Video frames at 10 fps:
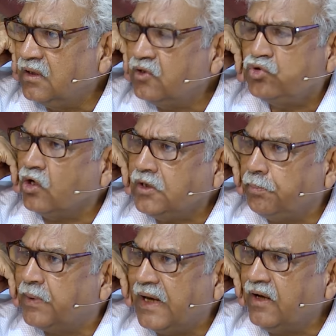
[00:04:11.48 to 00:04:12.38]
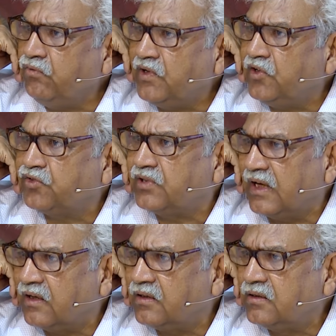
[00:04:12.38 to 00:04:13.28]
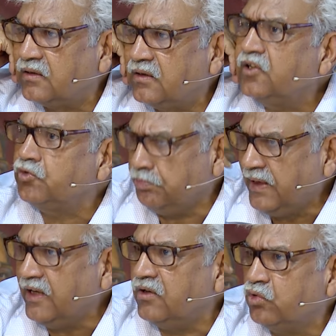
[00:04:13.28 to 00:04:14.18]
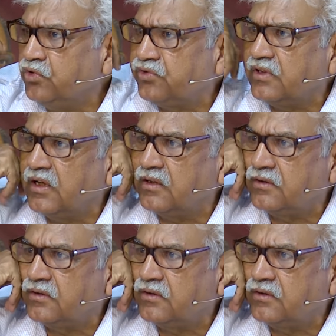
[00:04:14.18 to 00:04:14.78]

It's not the brain which is sad, it's me who is sad.